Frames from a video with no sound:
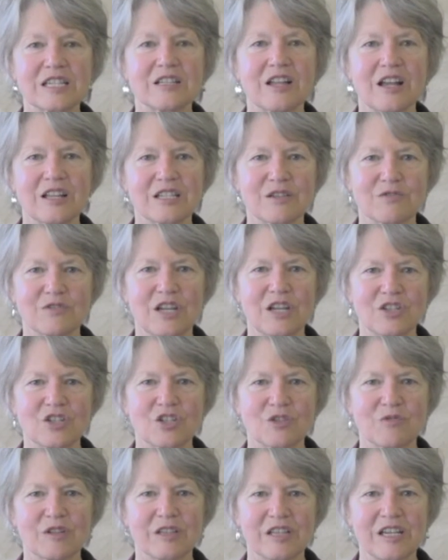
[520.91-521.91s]
and lots of
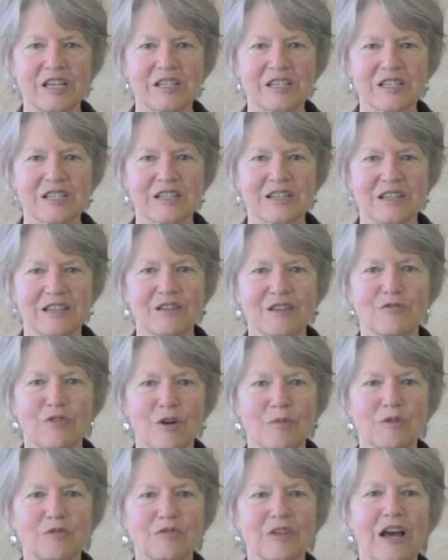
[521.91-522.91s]
tension release in the
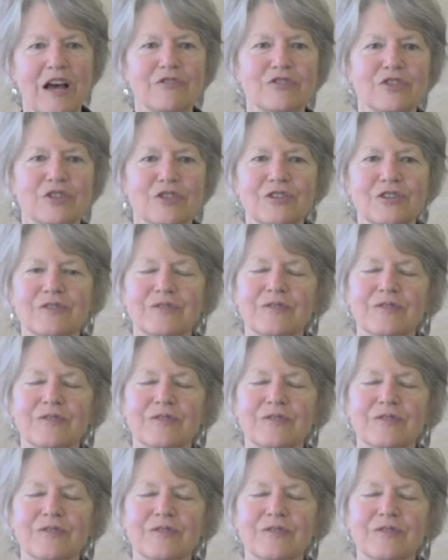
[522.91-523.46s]
form of laughter.